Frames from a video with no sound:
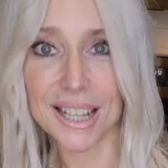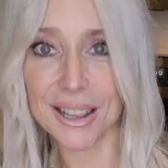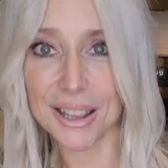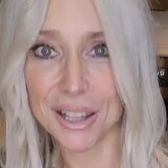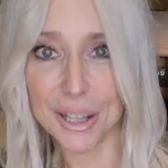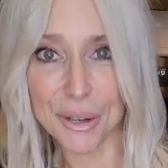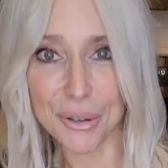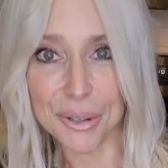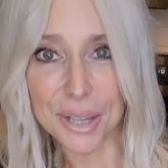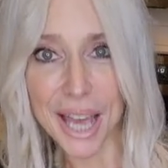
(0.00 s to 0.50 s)

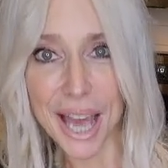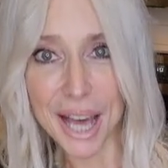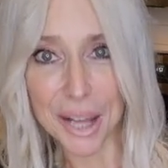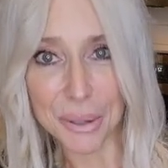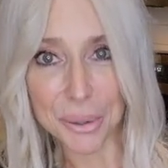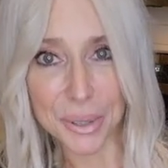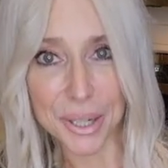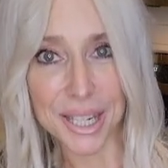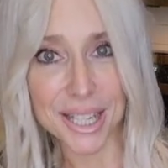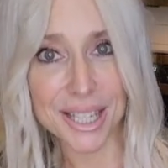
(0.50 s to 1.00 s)
low
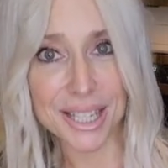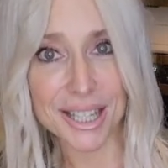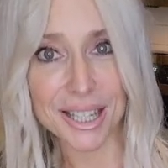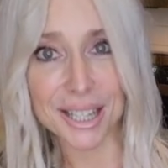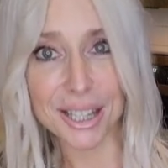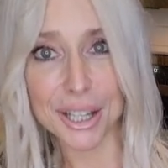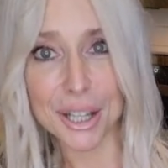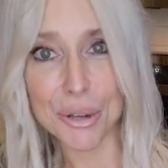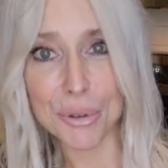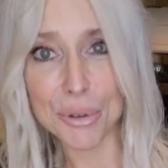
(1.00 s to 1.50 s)
calories,
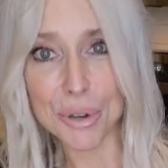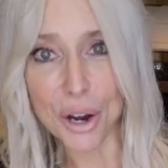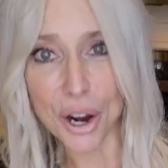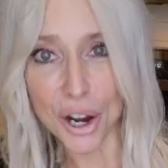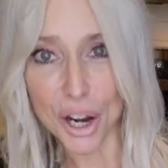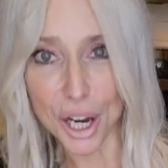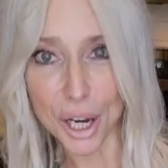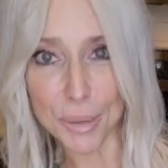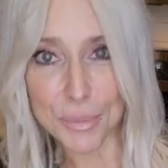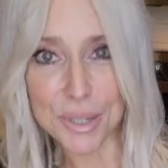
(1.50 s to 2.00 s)
low
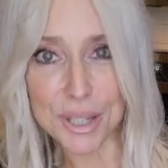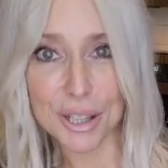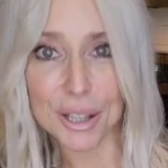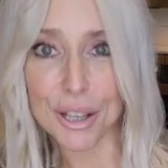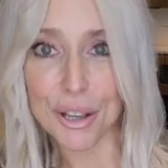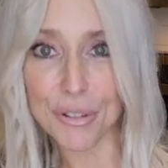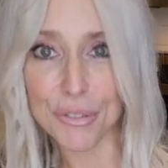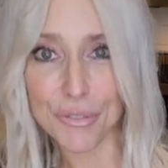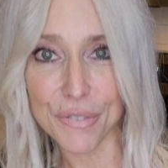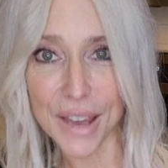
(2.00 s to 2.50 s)
carbs,
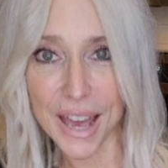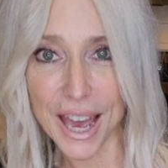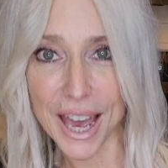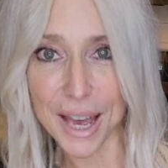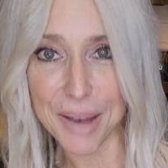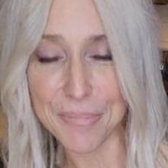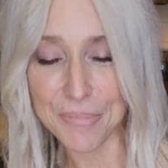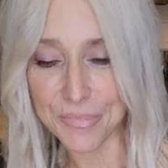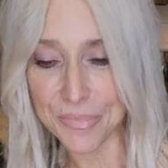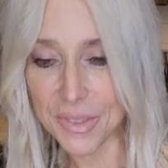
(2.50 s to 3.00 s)
low
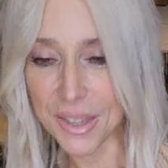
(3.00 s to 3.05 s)
fat,